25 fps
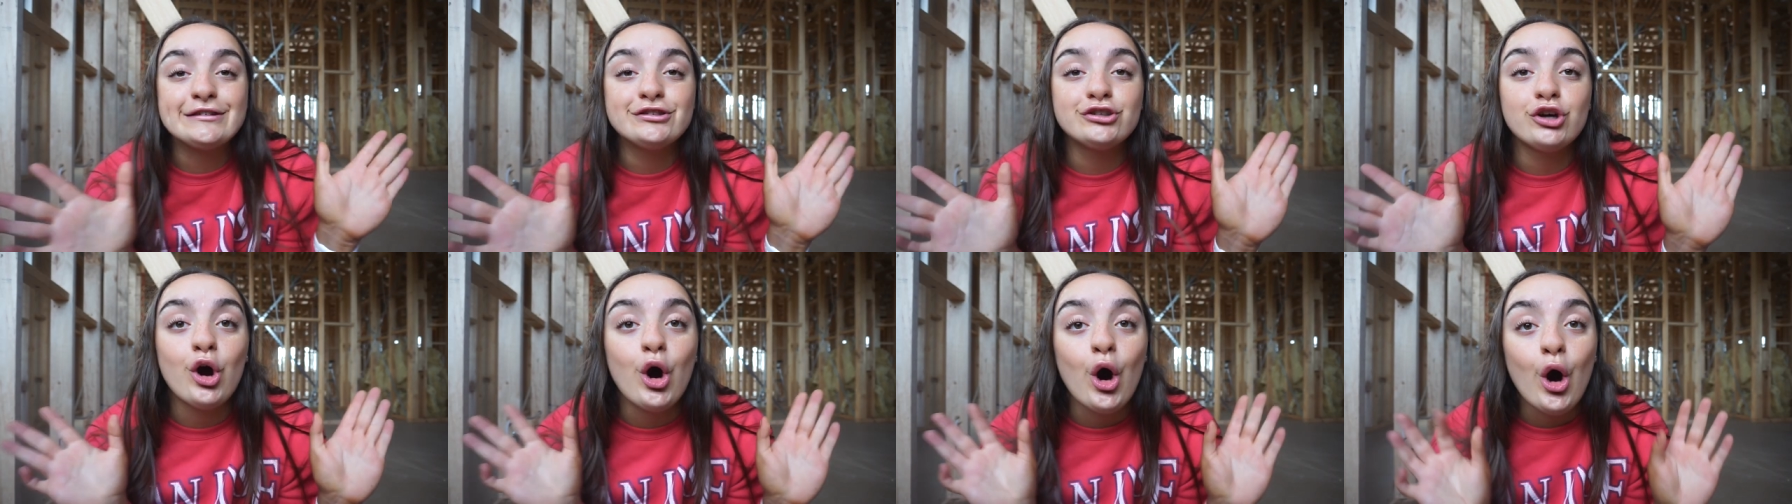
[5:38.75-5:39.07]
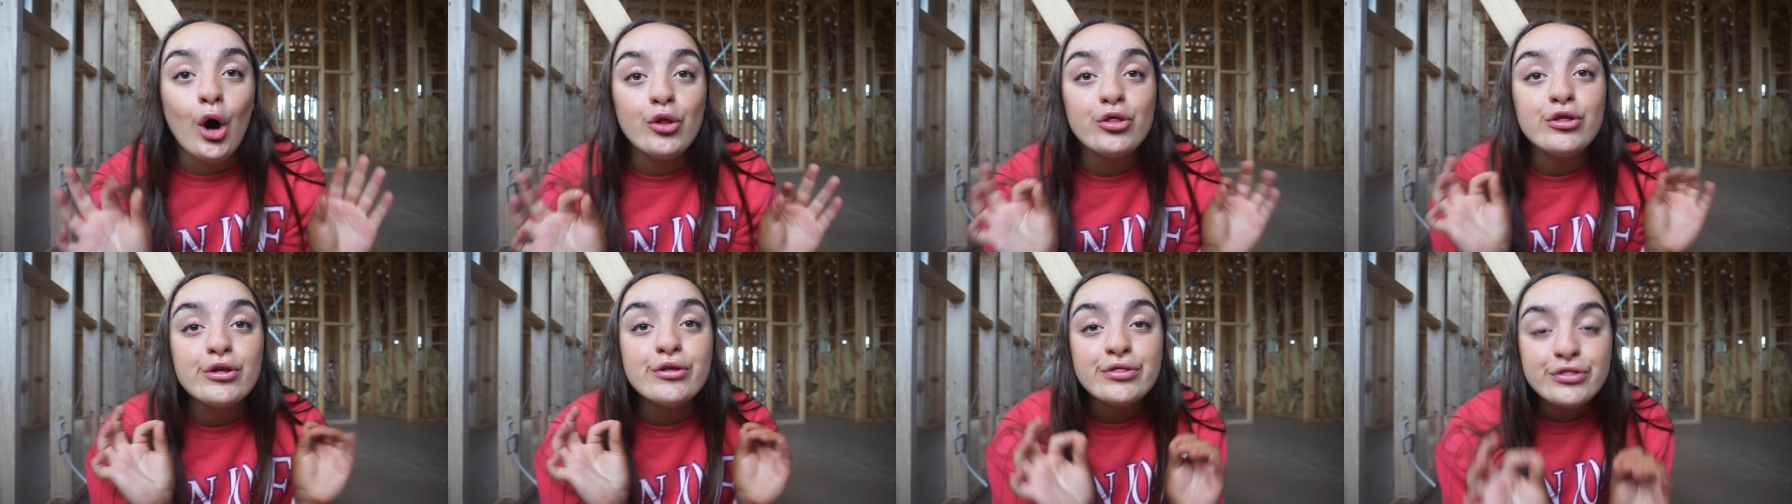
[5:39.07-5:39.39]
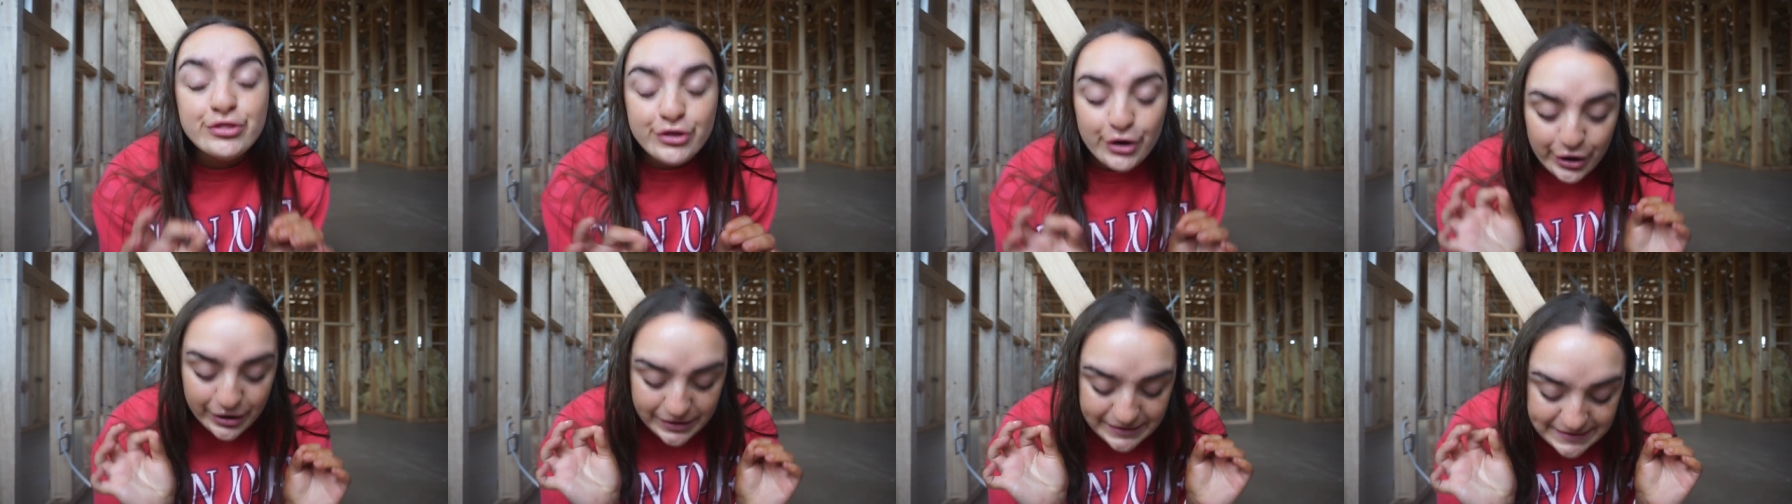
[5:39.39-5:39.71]
So on the
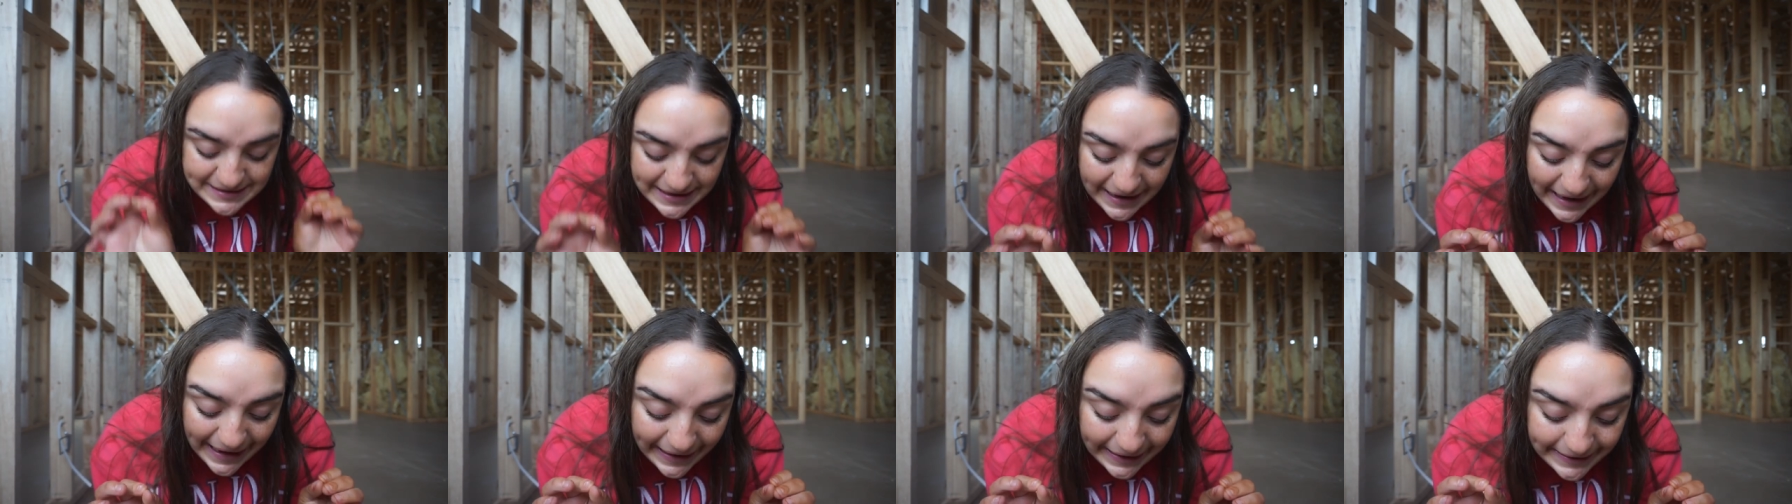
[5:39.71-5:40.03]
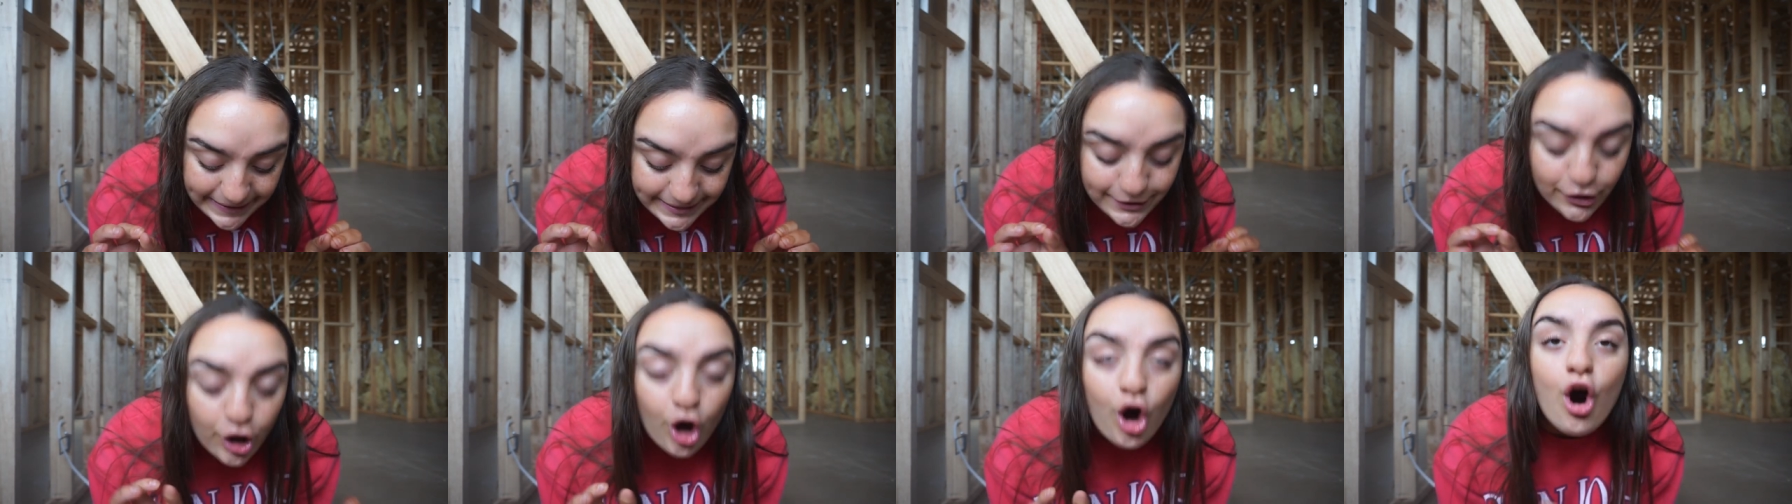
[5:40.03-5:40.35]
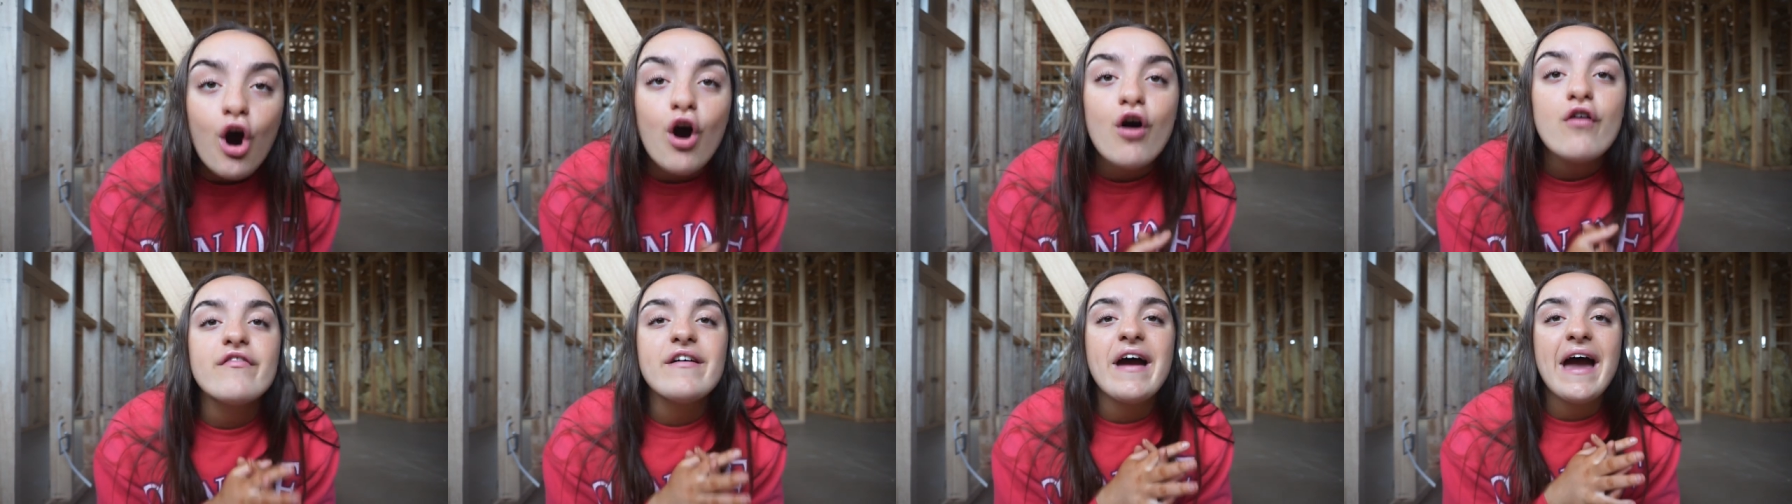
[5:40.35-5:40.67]
13th
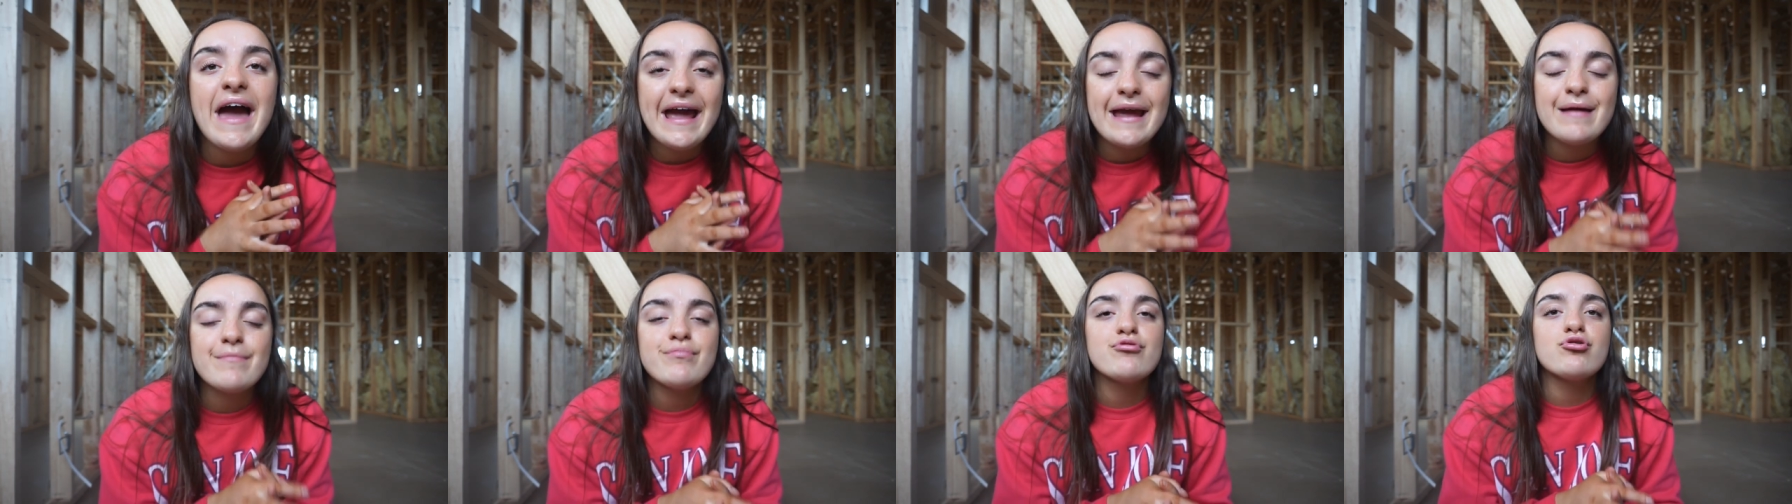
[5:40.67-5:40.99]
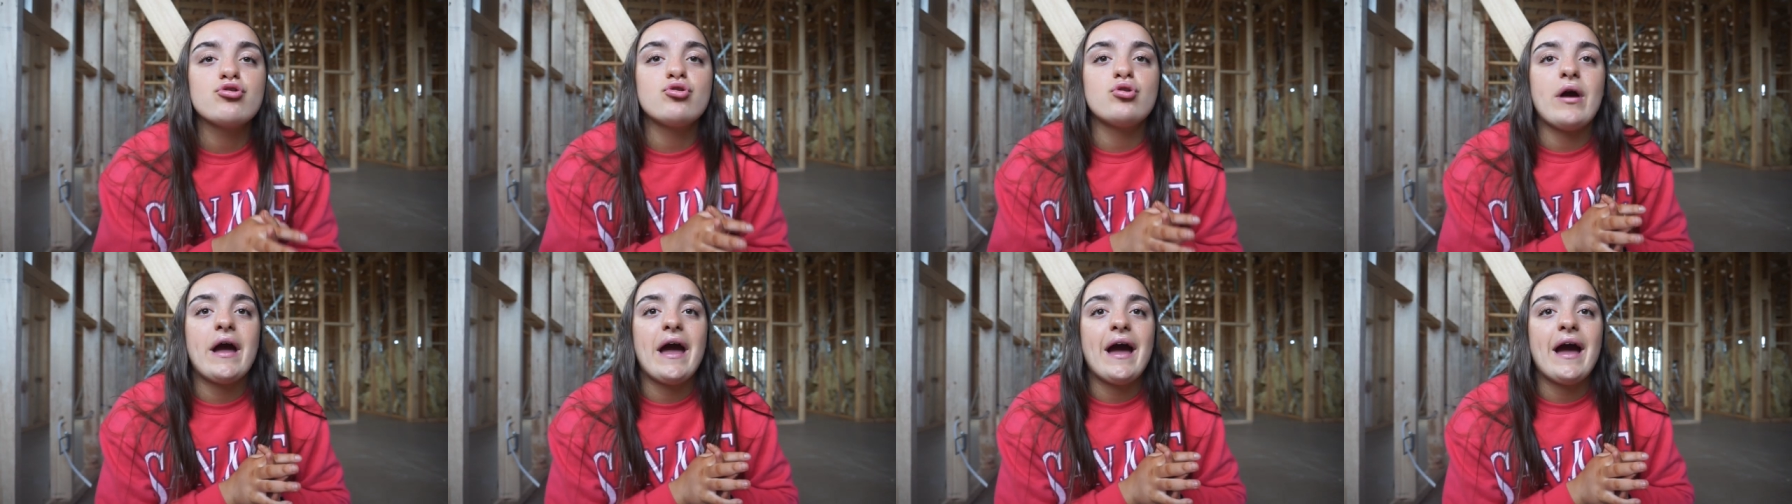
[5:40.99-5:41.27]
of April,